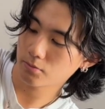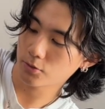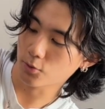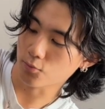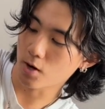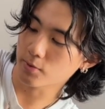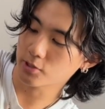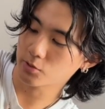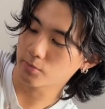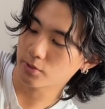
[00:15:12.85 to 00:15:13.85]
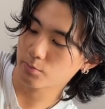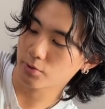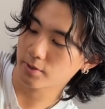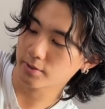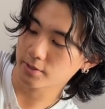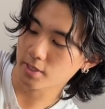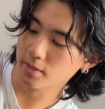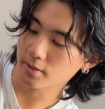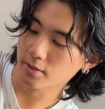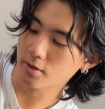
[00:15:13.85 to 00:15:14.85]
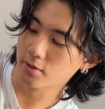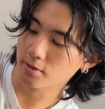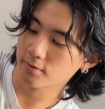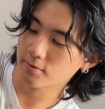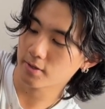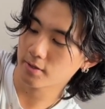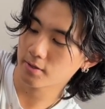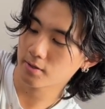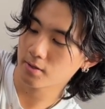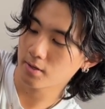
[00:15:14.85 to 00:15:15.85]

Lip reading: the Robert Smith print is kind of like cut off right here